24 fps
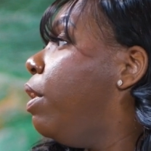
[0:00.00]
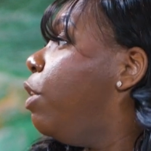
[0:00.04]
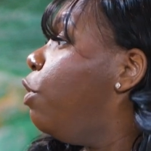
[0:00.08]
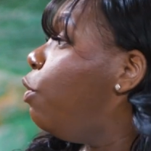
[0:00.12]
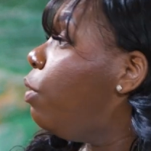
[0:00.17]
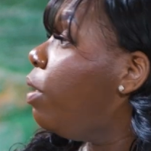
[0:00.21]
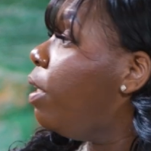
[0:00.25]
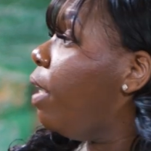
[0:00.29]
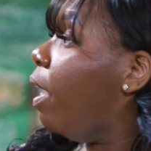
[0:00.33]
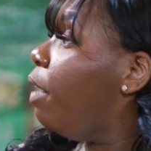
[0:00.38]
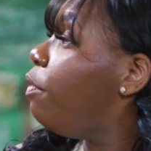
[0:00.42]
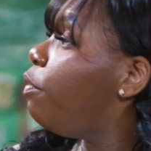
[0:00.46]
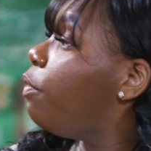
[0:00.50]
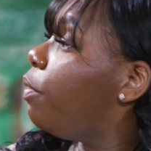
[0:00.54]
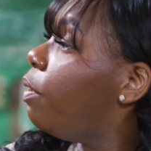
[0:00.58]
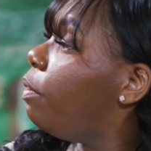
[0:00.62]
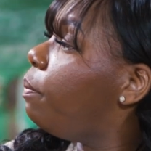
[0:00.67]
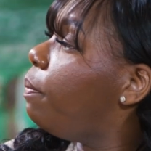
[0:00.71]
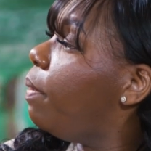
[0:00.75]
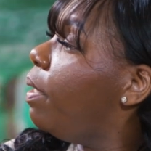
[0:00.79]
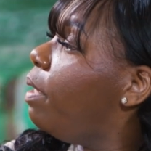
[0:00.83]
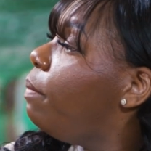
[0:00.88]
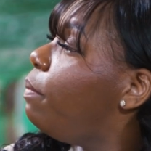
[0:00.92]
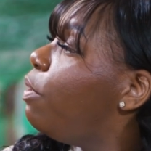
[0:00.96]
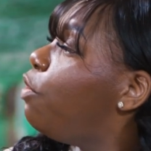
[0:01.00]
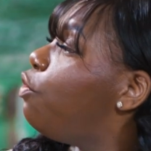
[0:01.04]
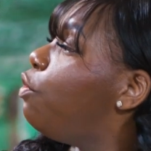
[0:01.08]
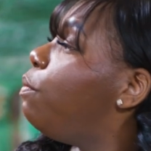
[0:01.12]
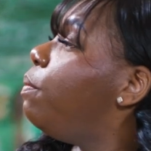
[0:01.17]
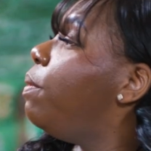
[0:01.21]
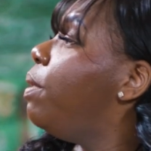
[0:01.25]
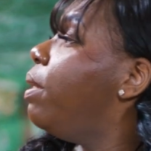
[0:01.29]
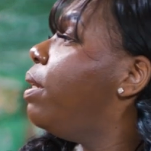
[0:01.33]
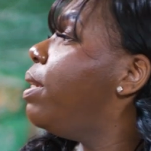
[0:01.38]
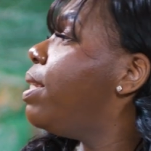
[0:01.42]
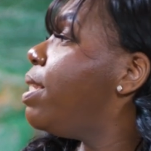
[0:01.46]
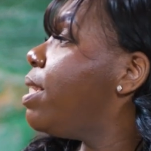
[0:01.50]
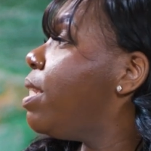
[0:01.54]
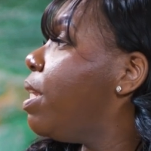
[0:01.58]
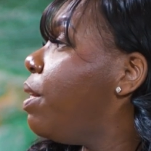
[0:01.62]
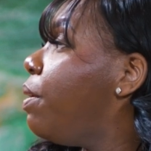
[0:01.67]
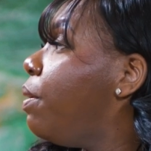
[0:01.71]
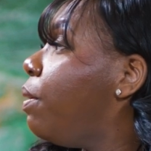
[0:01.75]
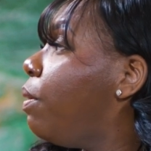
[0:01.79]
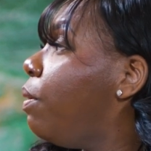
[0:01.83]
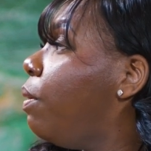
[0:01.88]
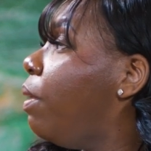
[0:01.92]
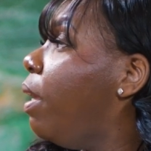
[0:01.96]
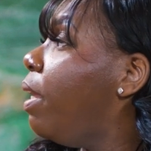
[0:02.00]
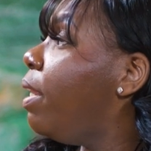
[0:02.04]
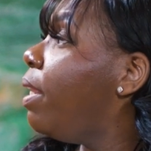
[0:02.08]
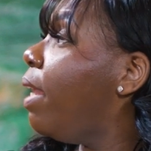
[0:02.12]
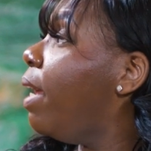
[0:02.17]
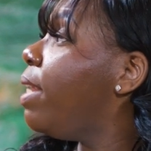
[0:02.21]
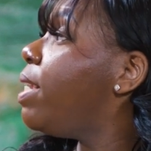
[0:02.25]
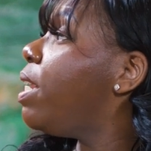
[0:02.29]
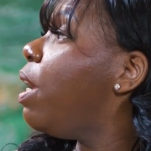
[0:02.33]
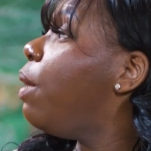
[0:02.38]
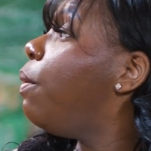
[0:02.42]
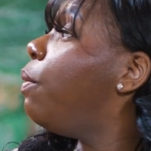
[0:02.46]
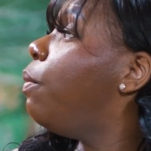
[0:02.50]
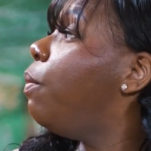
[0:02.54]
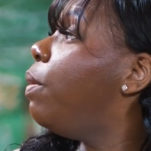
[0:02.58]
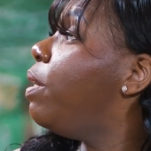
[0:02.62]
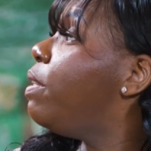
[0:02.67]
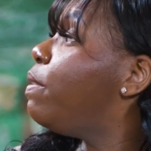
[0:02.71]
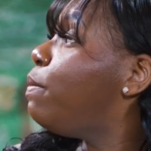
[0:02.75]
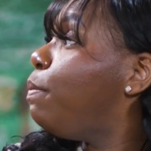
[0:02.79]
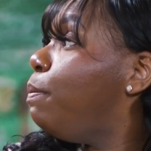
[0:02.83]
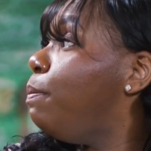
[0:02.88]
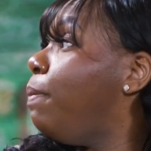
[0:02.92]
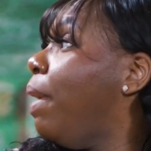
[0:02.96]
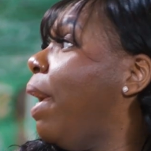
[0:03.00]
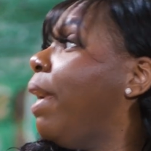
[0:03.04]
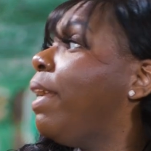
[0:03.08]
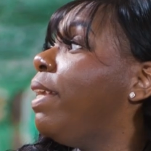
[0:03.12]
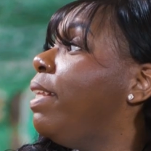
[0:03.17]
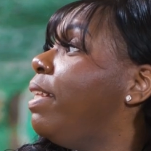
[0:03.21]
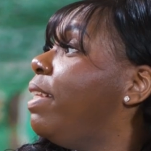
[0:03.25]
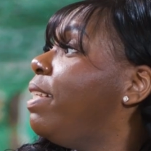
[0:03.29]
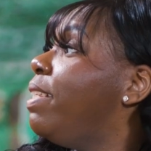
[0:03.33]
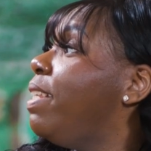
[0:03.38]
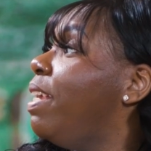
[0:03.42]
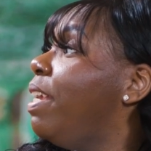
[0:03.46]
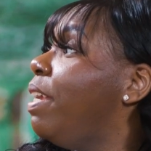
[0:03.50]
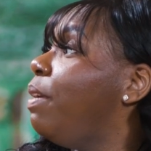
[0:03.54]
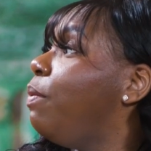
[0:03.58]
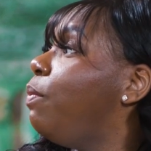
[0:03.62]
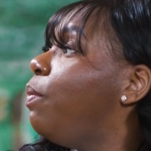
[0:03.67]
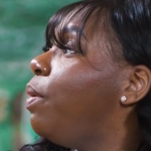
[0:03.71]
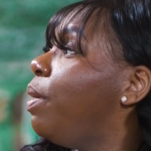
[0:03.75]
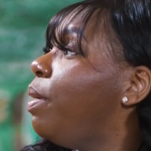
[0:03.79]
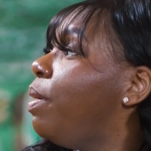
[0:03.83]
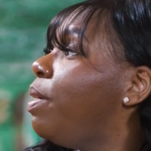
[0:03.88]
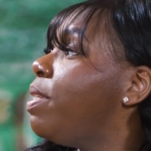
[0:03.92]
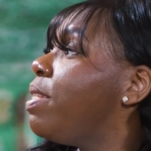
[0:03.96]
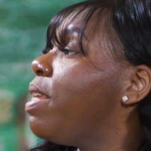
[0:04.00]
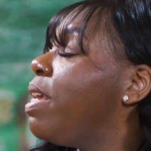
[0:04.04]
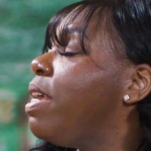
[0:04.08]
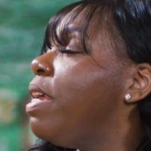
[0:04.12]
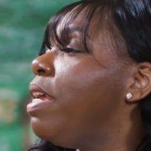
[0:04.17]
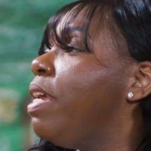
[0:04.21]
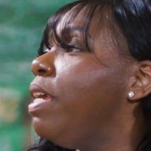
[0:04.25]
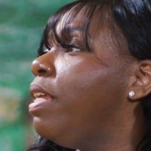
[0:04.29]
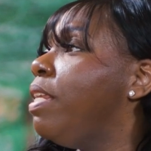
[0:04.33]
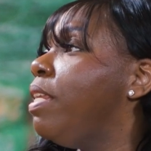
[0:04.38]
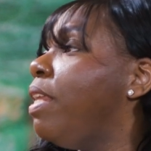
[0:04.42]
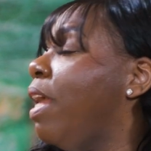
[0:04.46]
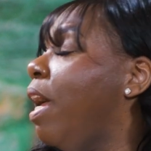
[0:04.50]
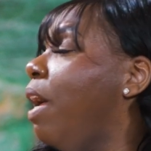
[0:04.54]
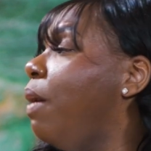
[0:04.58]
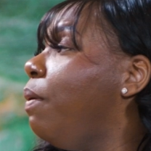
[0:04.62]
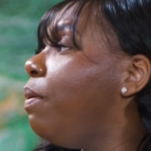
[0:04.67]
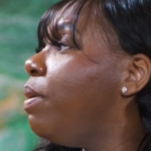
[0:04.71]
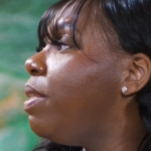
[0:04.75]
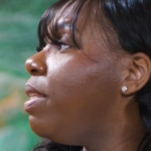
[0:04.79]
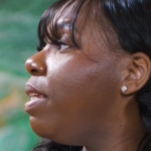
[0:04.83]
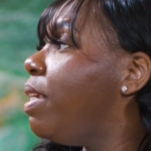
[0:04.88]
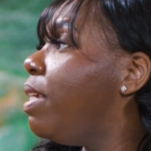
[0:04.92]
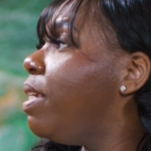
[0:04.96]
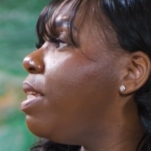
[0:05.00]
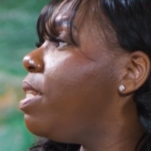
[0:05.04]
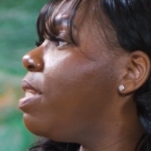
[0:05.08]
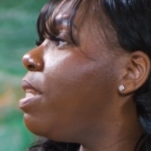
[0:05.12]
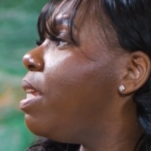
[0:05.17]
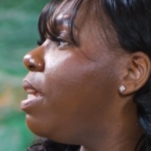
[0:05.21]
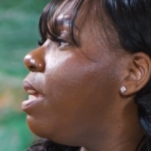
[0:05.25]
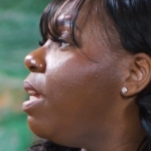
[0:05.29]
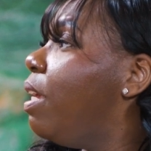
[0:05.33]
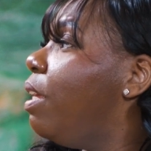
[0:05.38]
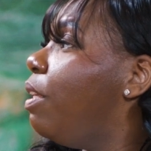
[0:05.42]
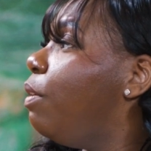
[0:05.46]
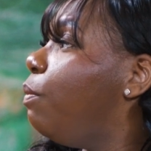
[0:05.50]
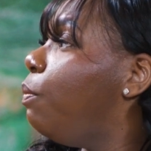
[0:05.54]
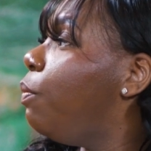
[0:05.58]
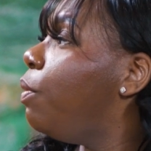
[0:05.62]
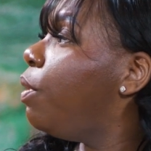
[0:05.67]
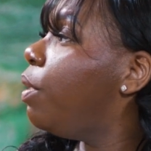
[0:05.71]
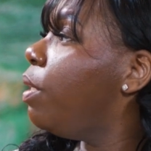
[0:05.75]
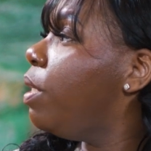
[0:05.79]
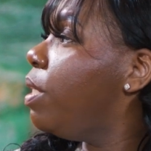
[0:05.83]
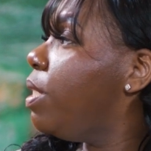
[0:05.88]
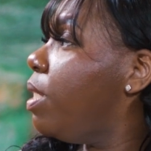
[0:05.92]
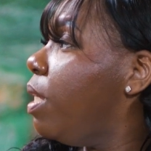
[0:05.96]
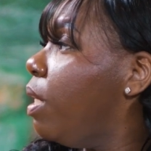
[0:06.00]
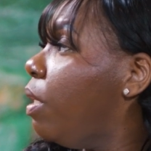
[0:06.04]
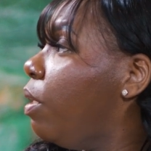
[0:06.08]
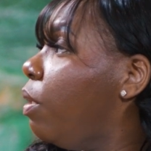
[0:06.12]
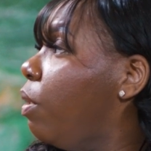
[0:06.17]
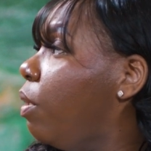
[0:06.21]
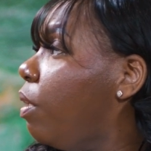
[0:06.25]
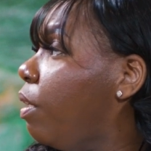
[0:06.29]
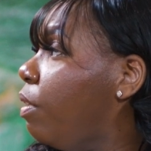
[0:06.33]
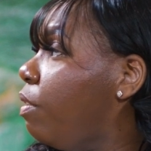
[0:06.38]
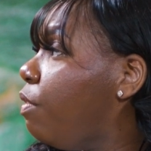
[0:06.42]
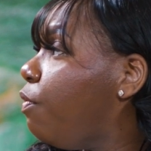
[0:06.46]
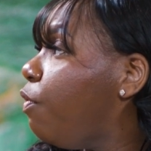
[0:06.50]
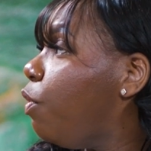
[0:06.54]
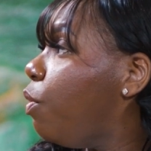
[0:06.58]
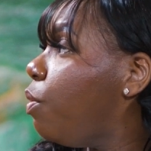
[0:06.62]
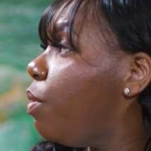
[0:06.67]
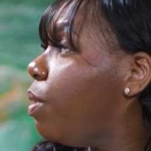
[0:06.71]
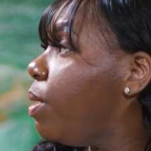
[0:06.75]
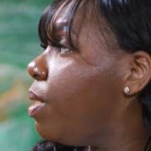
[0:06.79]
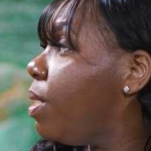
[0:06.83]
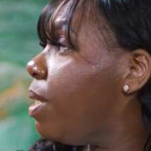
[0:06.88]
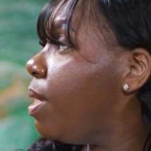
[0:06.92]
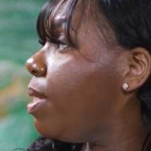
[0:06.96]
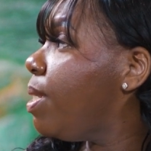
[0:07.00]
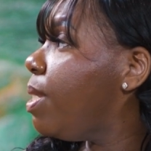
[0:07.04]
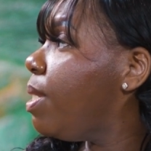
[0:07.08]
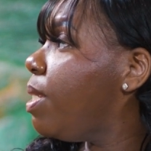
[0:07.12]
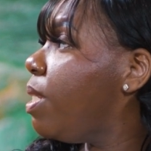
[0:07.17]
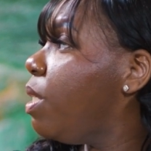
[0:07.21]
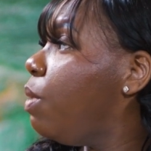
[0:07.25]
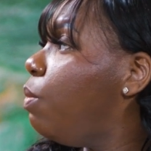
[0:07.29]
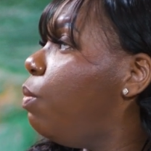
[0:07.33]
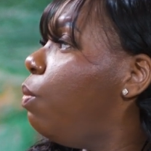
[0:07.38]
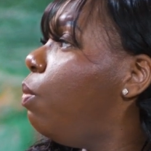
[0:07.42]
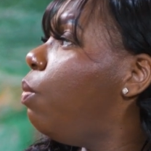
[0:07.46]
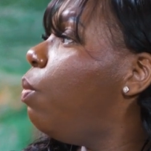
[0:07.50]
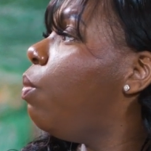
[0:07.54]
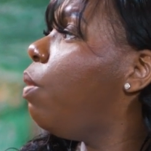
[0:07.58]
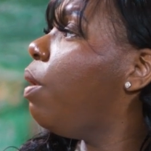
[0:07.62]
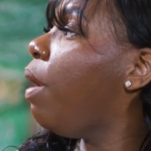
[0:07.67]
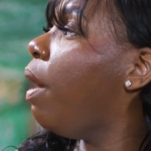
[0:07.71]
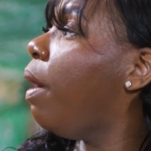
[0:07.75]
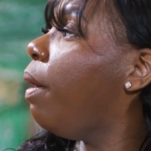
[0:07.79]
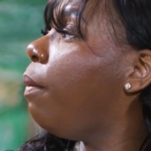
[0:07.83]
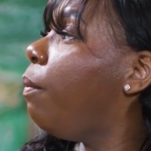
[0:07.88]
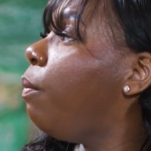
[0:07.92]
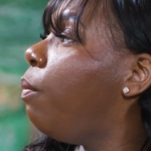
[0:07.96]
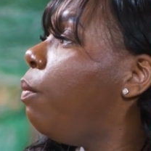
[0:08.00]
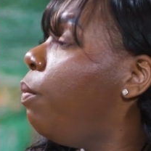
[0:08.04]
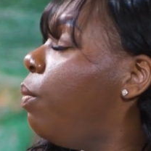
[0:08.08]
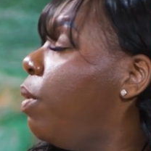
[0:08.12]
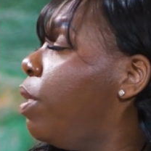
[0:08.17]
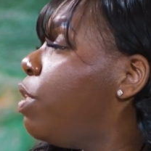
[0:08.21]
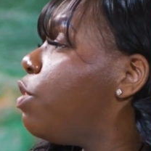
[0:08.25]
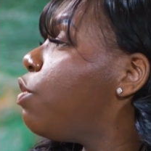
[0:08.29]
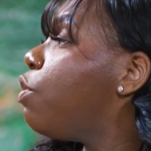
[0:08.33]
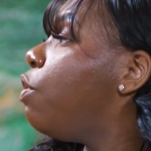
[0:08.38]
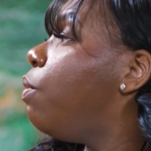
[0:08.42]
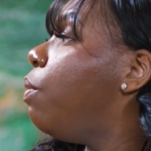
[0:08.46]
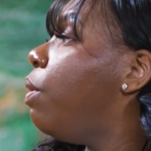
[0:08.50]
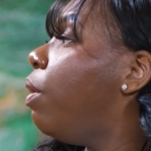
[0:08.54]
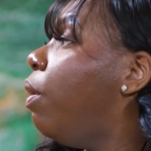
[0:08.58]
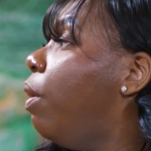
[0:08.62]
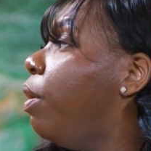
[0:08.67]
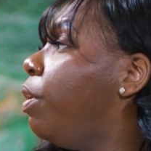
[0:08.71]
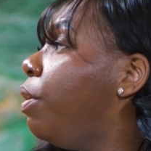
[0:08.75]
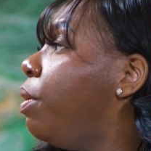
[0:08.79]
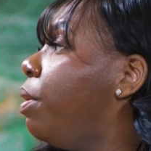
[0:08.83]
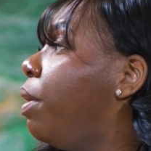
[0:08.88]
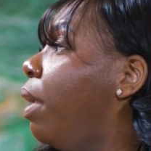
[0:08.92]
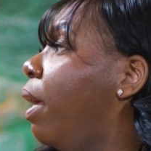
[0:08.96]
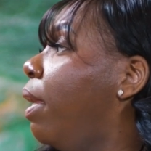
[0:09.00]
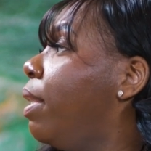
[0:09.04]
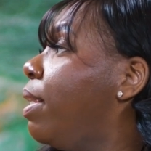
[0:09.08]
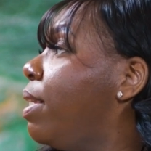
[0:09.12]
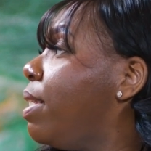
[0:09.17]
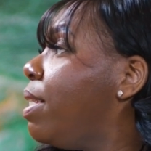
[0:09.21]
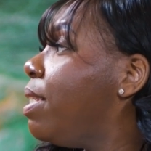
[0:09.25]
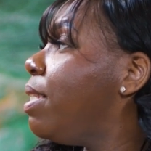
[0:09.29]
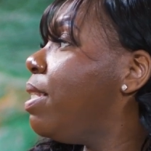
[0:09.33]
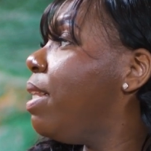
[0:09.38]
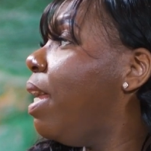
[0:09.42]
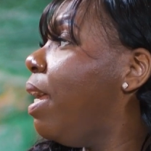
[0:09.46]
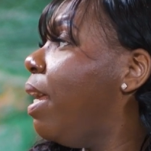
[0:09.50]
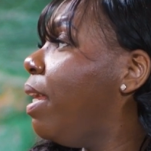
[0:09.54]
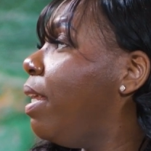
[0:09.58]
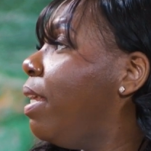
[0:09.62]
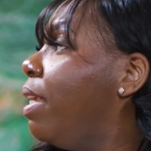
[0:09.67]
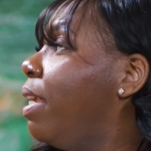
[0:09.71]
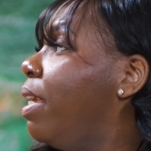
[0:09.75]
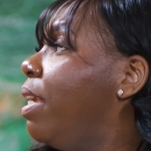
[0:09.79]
You can have real pain, but you're being hysterical. And that's how it was back in the day. Whereas nowadays, we're going to take a look and further assess to see what's going on. This is not